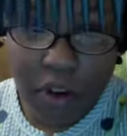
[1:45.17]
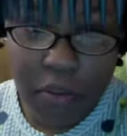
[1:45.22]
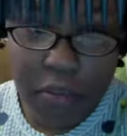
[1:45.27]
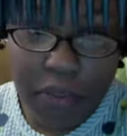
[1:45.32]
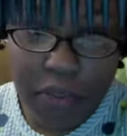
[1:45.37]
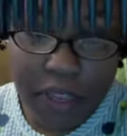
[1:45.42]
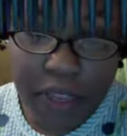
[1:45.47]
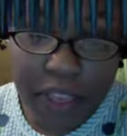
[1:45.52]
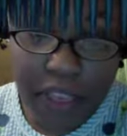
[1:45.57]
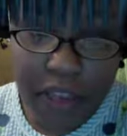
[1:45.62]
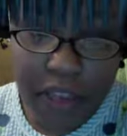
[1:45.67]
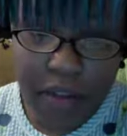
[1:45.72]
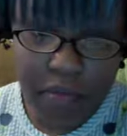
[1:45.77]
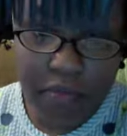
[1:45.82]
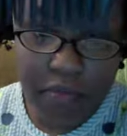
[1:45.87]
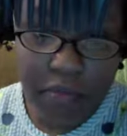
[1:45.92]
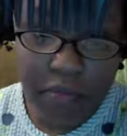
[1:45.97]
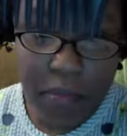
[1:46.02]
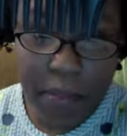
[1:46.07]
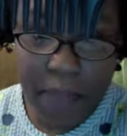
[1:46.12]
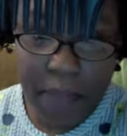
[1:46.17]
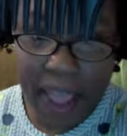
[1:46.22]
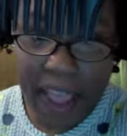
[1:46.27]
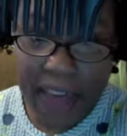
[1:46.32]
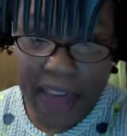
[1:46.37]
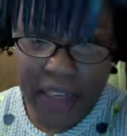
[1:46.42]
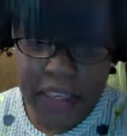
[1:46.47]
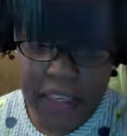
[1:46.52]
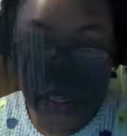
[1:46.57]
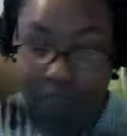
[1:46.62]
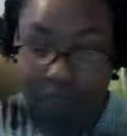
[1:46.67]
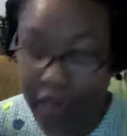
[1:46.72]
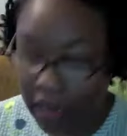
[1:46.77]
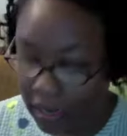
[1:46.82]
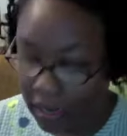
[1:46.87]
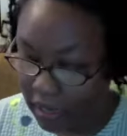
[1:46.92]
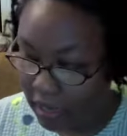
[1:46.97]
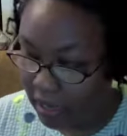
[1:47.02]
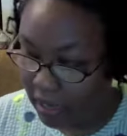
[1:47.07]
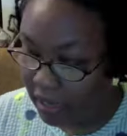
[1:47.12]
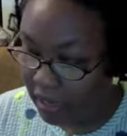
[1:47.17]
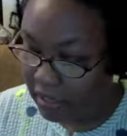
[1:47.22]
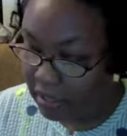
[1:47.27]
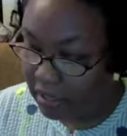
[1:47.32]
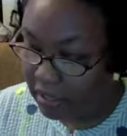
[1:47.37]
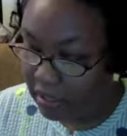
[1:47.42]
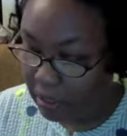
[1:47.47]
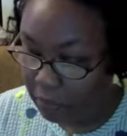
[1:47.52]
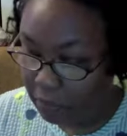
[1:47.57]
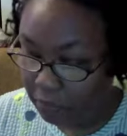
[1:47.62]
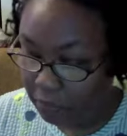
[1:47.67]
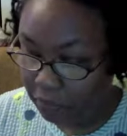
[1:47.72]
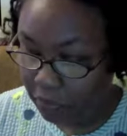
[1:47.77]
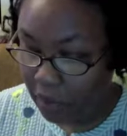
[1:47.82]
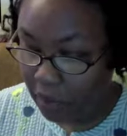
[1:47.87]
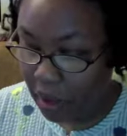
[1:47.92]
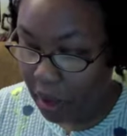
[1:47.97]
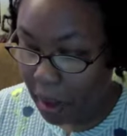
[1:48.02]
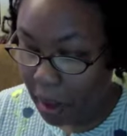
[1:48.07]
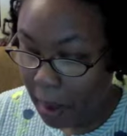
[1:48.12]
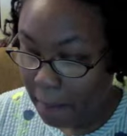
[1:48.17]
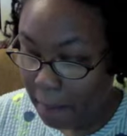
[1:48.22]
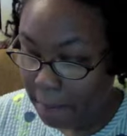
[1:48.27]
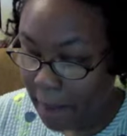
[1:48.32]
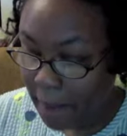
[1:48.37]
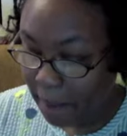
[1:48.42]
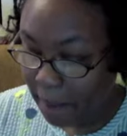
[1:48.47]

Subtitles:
be battling against my